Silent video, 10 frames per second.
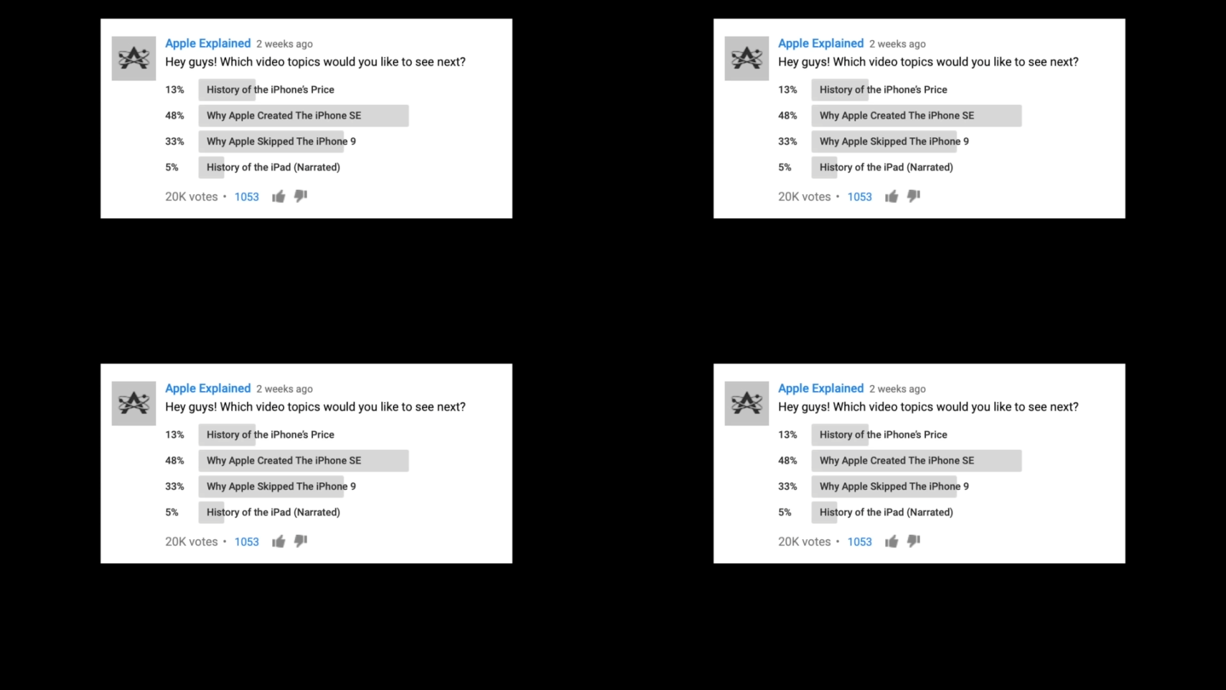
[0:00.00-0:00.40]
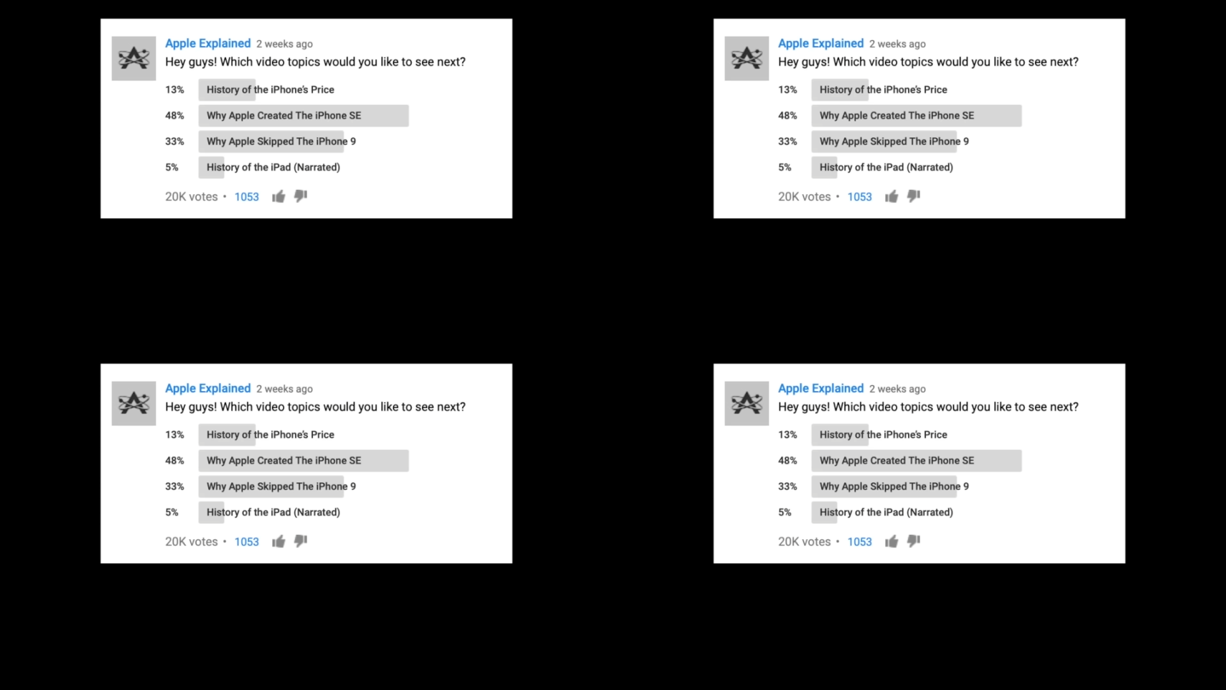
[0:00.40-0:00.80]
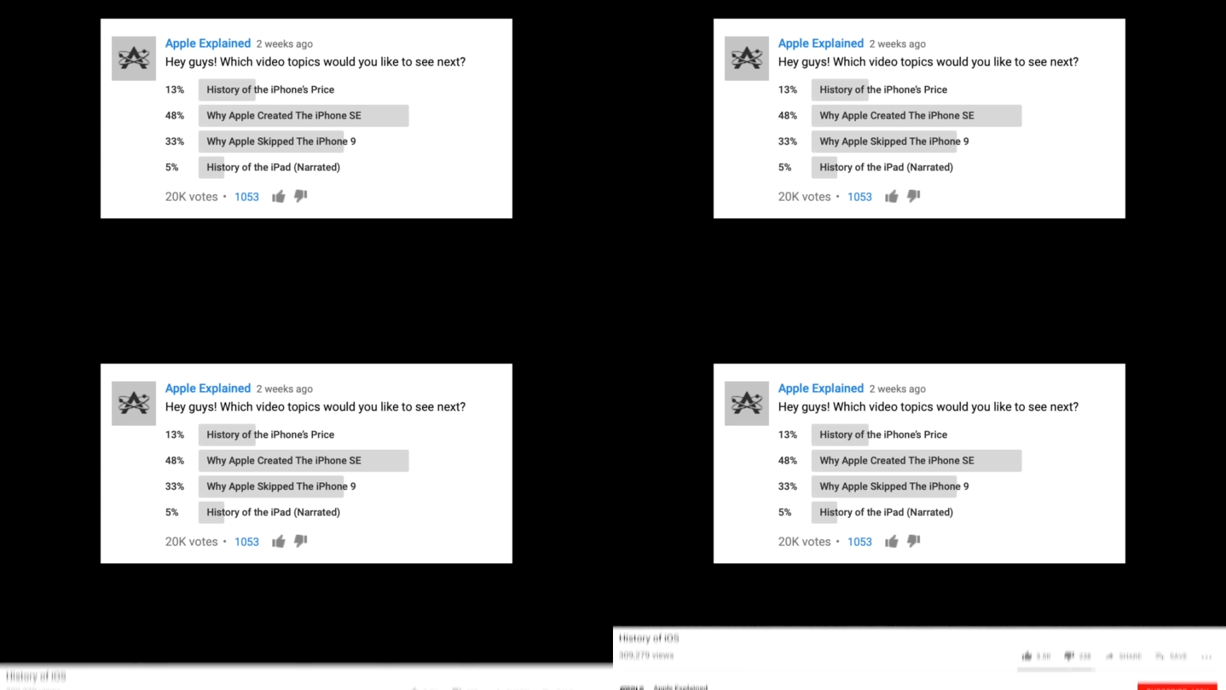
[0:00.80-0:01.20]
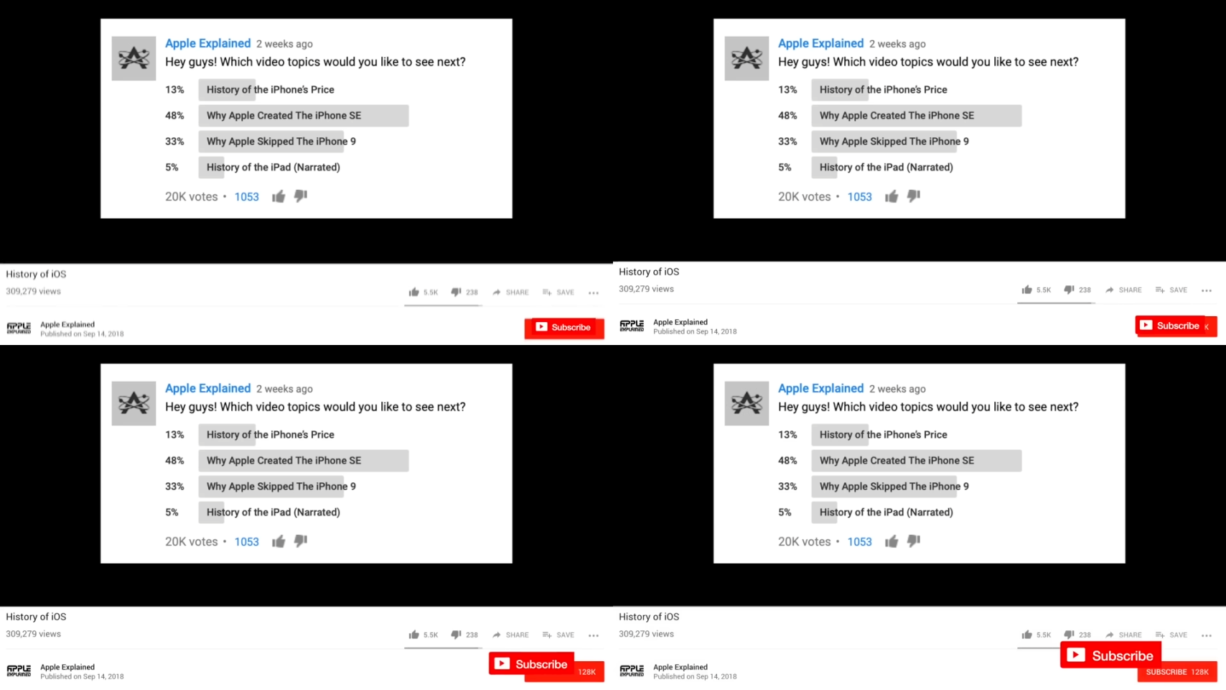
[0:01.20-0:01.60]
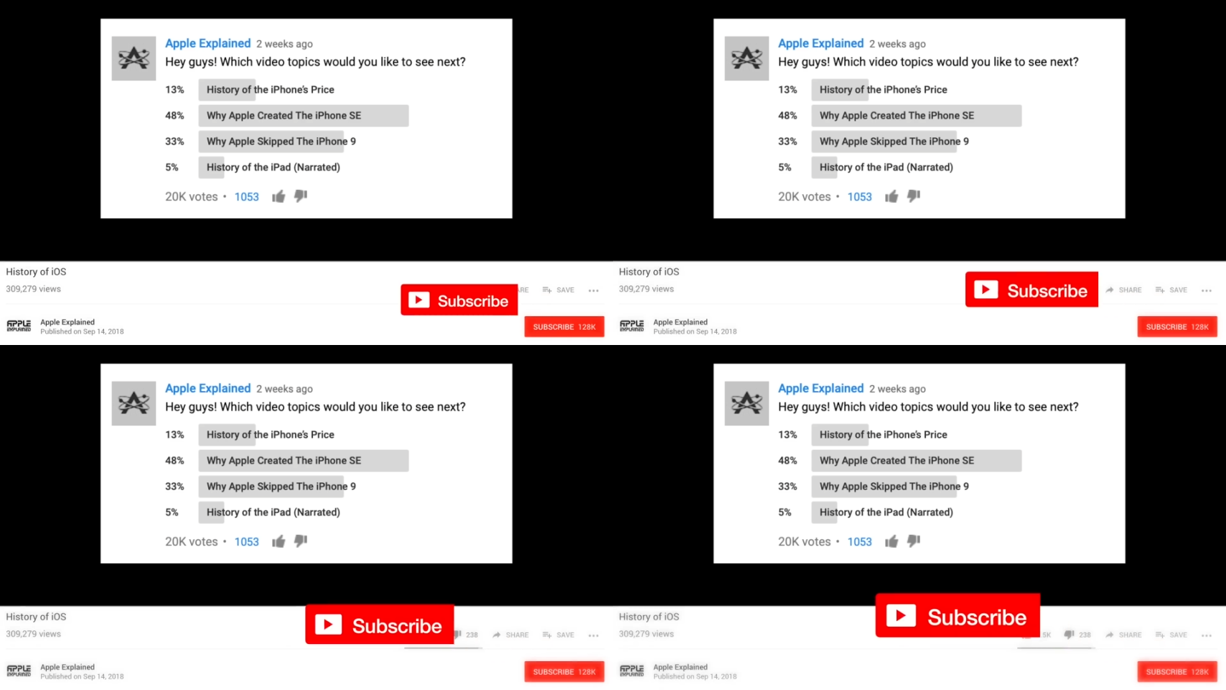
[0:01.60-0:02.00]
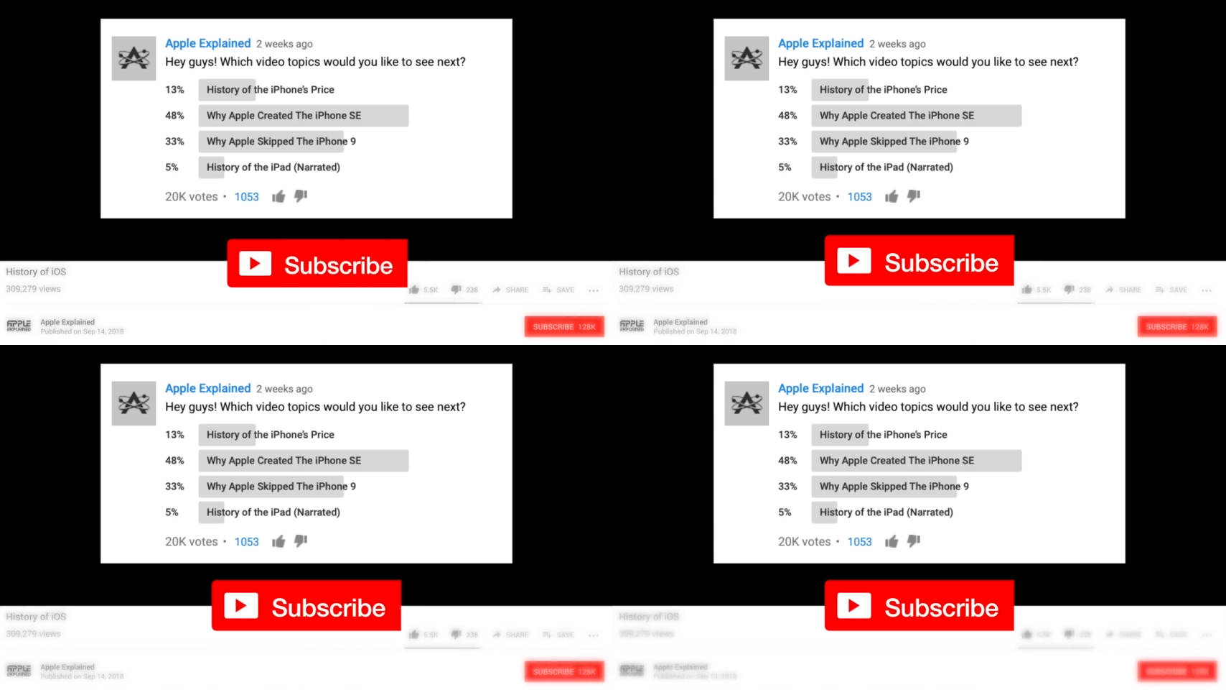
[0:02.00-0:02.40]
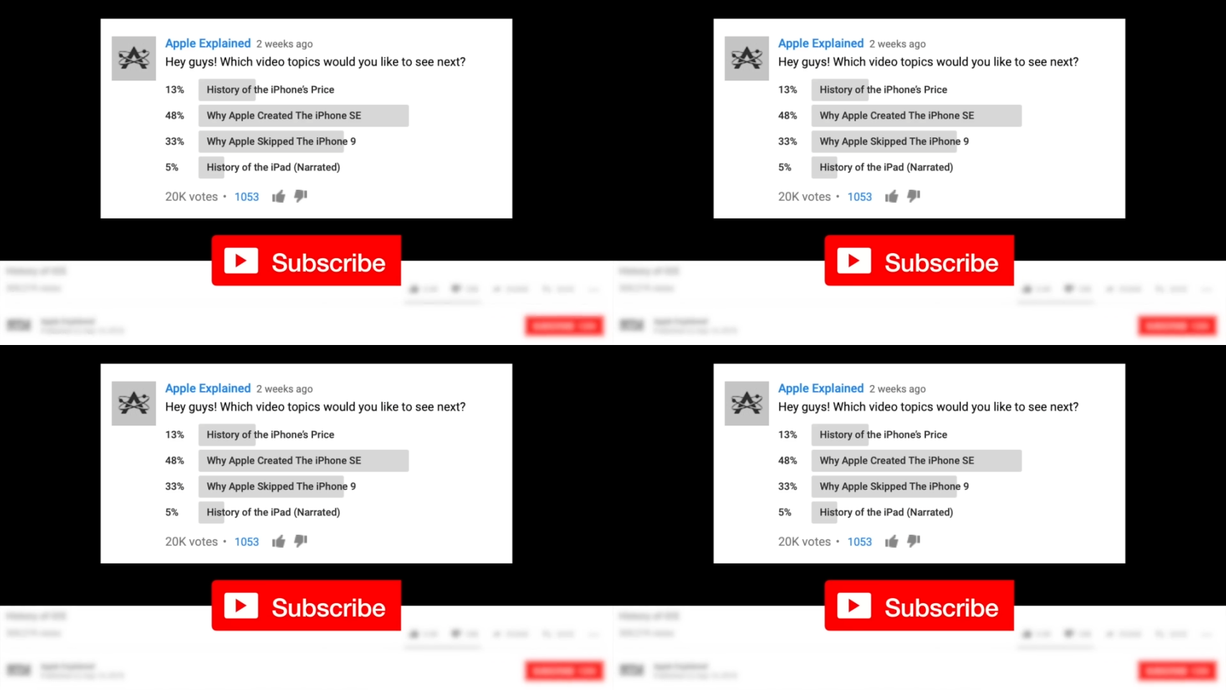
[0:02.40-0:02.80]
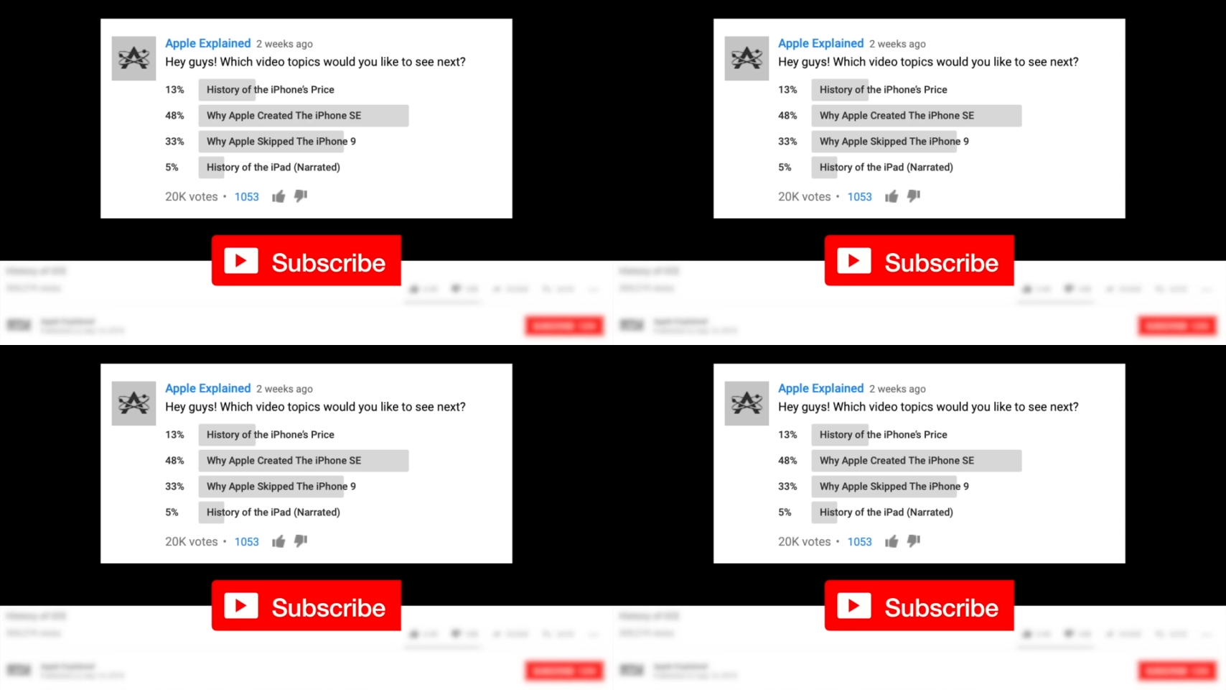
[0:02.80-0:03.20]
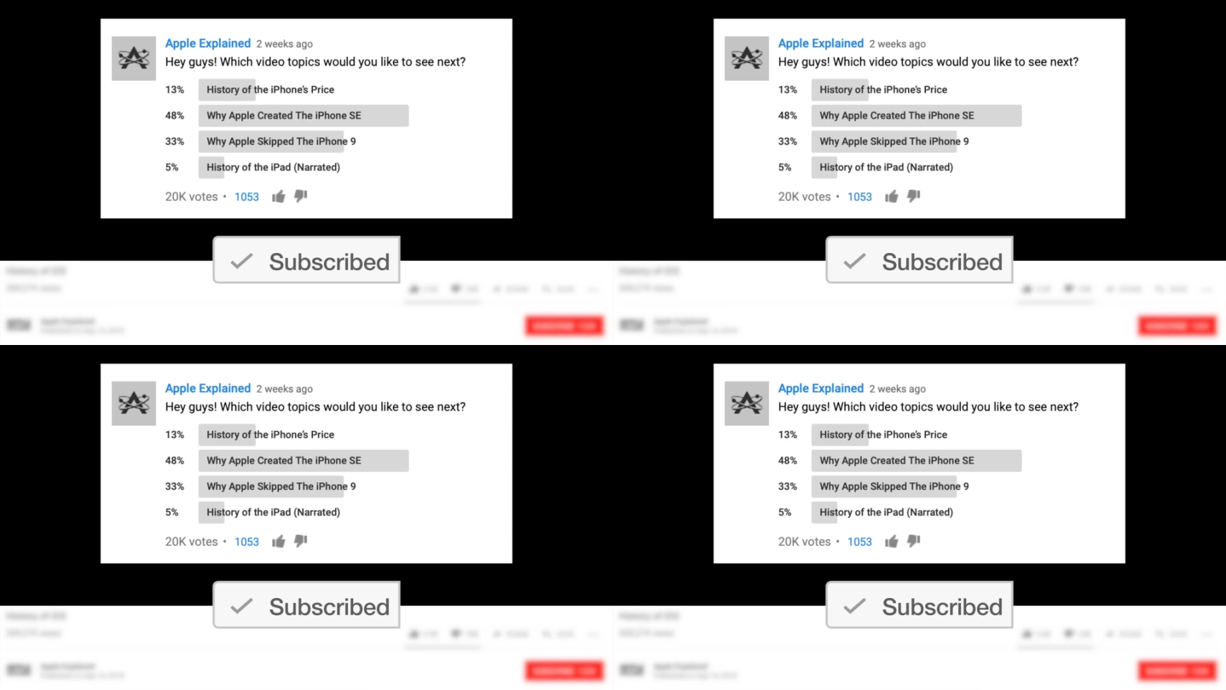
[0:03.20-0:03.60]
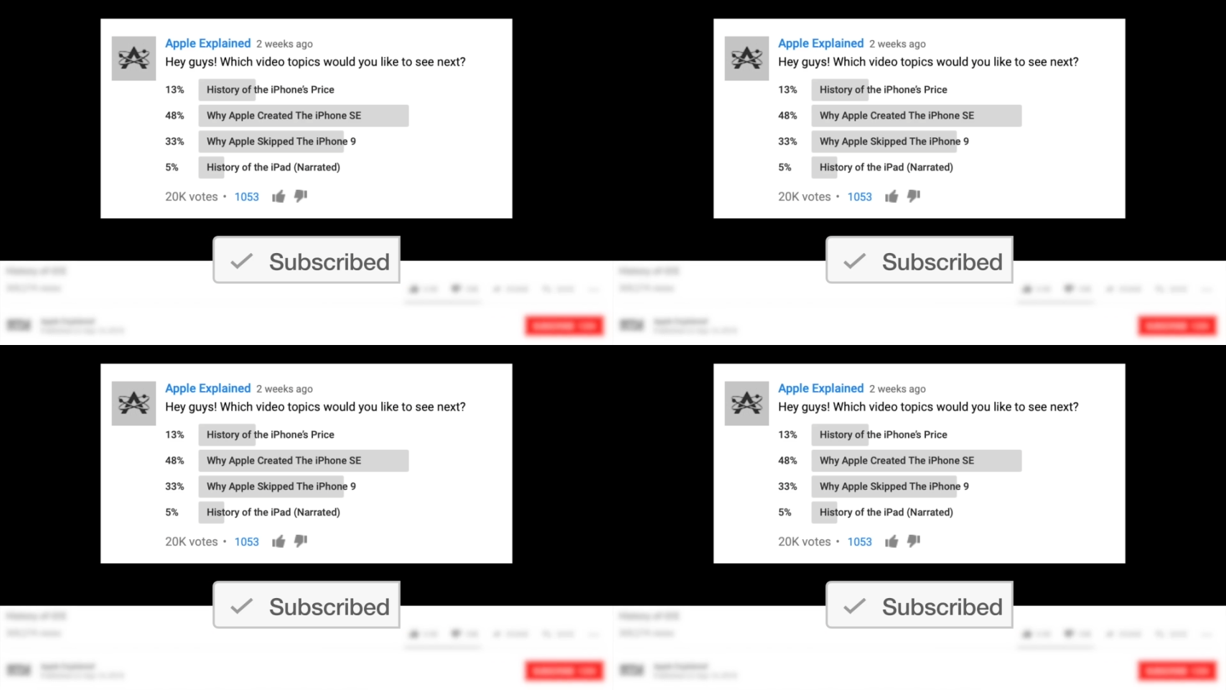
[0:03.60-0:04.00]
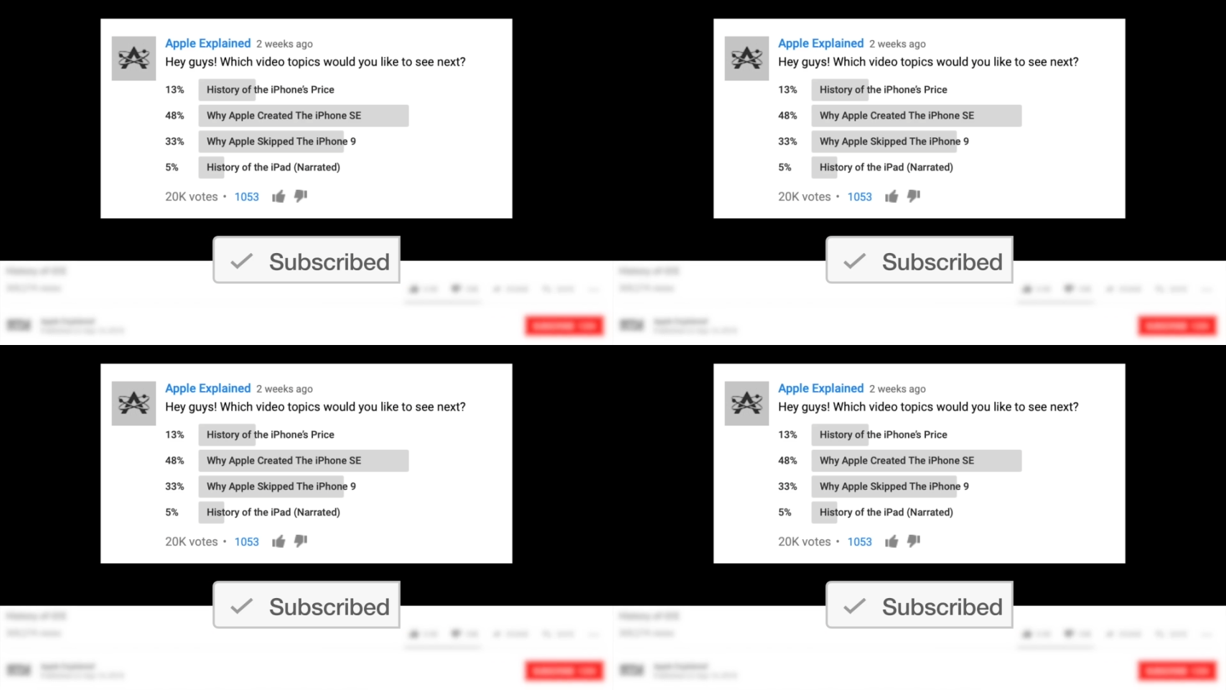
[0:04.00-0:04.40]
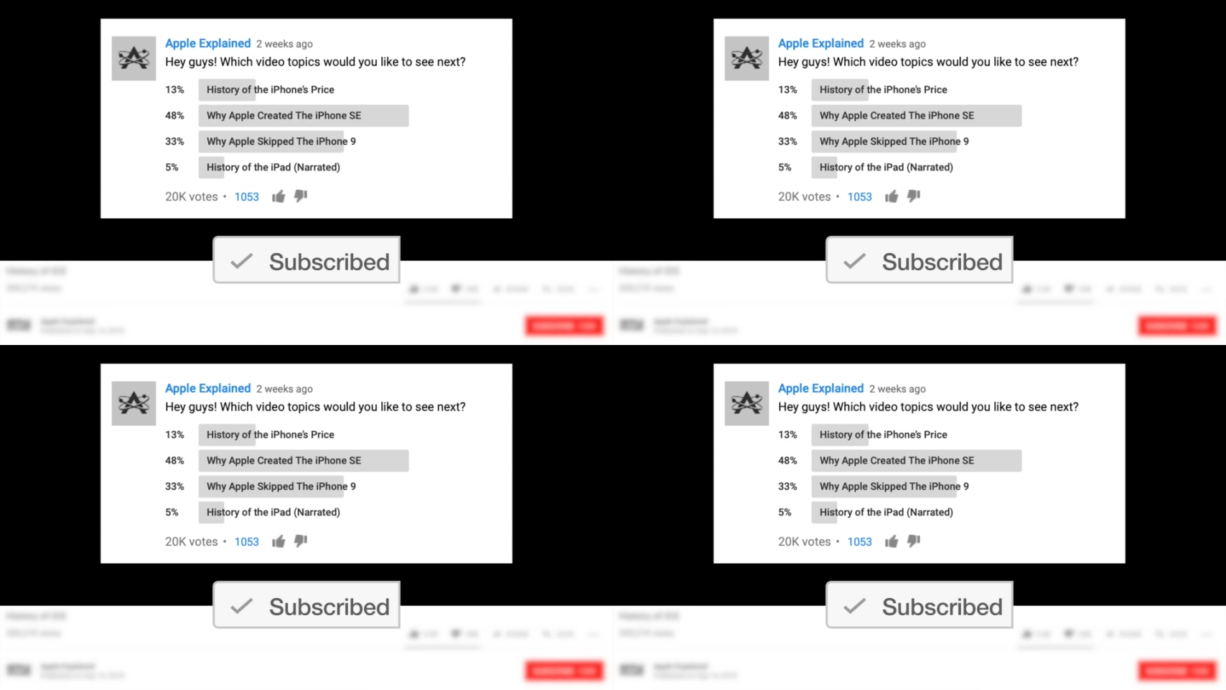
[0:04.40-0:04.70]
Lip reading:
(no speaker visible)